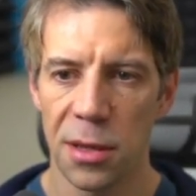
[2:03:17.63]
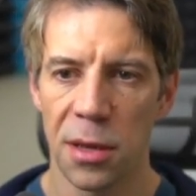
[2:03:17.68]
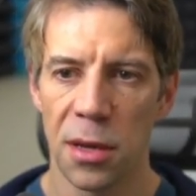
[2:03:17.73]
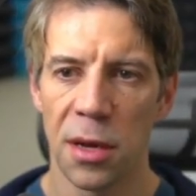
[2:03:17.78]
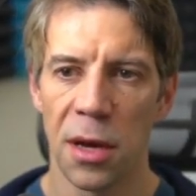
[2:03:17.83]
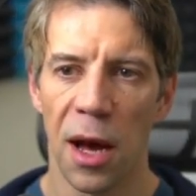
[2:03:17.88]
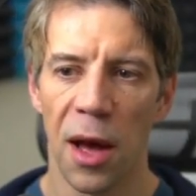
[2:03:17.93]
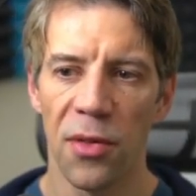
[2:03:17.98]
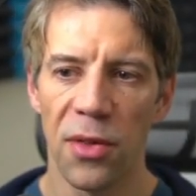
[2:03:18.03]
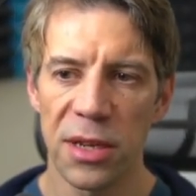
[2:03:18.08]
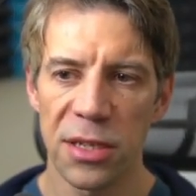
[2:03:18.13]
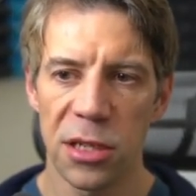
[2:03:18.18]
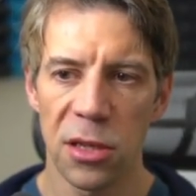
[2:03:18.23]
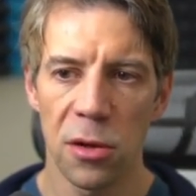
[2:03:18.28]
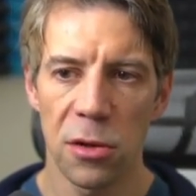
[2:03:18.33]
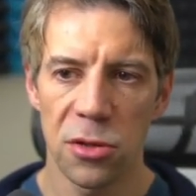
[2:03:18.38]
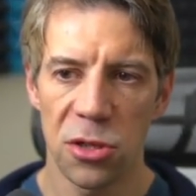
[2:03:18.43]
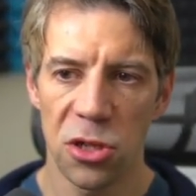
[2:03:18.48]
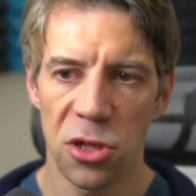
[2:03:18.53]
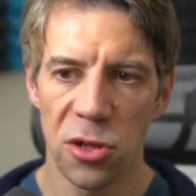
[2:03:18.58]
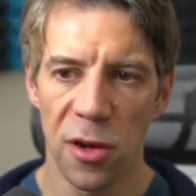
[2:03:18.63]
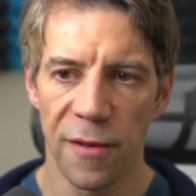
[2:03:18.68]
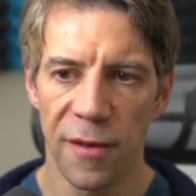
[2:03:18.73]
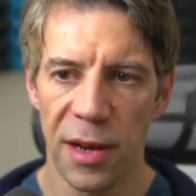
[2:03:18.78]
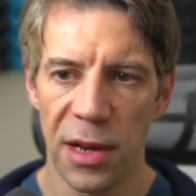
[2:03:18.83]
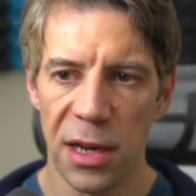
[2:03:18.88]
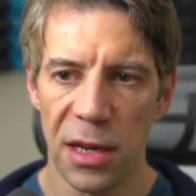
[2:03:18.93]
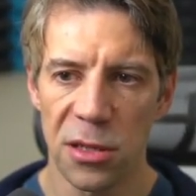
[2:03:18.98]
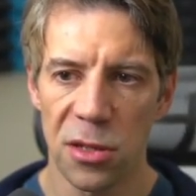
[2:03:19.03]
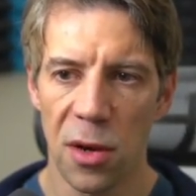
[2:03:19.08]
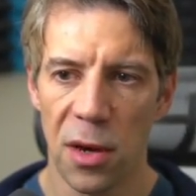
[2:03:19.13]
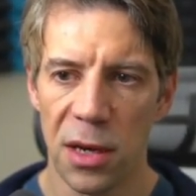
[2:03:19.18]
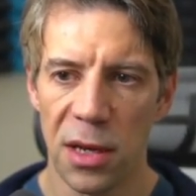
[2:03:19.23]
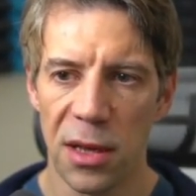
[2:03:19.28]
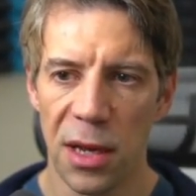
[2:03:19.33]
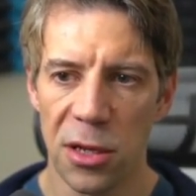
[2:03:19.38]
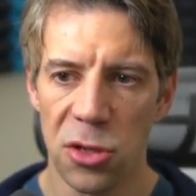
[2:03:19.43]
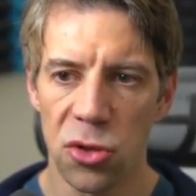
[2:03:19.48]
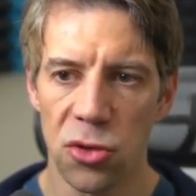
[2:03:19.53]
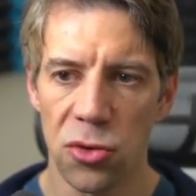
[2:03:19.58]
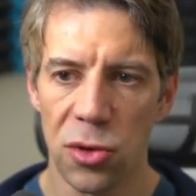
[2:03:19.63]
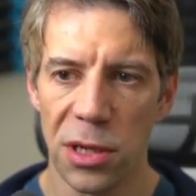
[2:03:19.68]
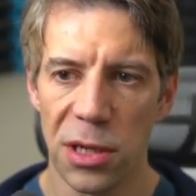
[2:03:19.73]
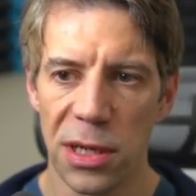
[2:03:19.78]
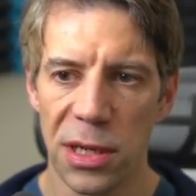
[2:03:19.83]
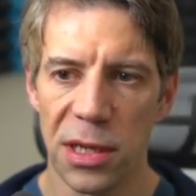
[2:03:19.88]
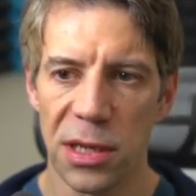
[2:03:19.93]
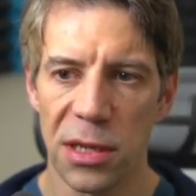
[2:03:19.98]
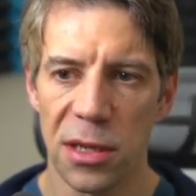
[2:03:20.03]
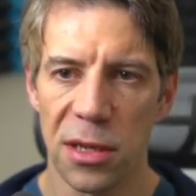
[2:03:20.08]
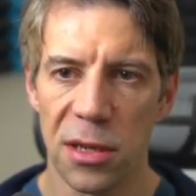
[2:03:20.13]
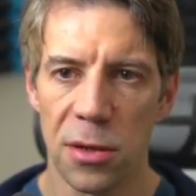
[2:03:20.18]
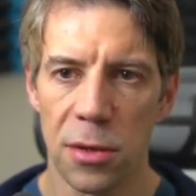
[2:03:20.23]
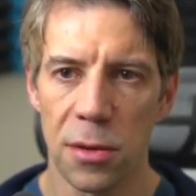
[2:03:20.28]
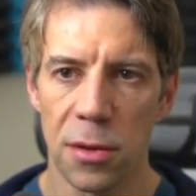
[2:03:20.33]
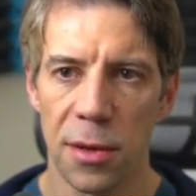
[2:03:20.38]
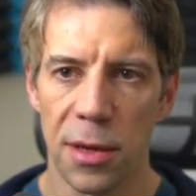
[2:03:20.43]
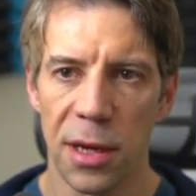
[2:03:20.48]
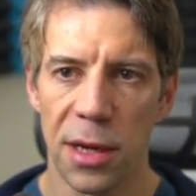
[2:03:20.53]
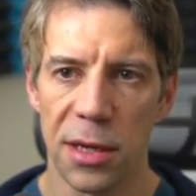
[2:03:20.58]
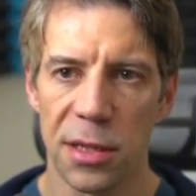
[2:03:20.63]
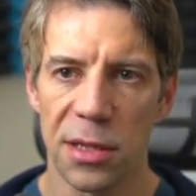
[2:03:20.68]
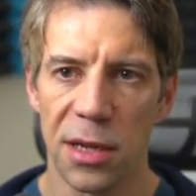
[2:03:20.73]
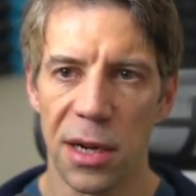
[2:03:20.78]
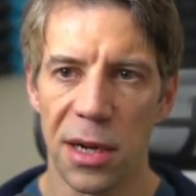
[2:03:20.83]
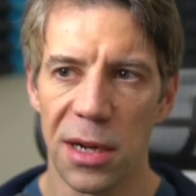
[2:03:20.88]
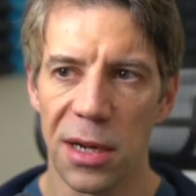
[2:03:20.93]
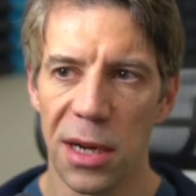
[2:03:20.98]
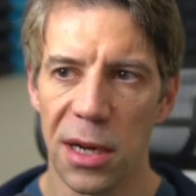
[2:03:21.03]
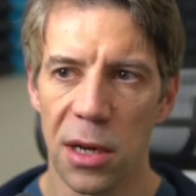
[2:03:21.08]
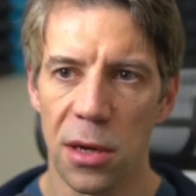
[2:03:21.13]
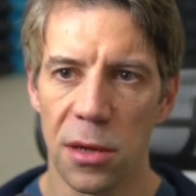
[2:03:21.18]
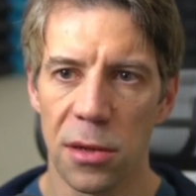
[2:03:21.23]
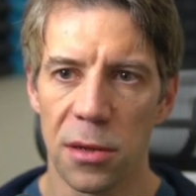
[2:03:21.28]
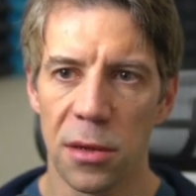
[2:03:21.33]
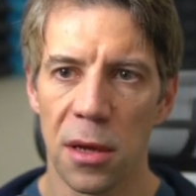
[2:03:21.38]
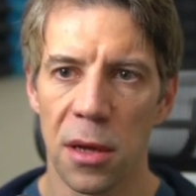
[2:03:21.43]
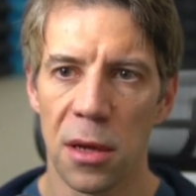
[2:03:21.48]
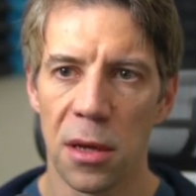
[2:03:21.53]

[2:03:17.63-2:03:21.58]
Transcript: And there's loads of stuff here, so I can like drill into things and click on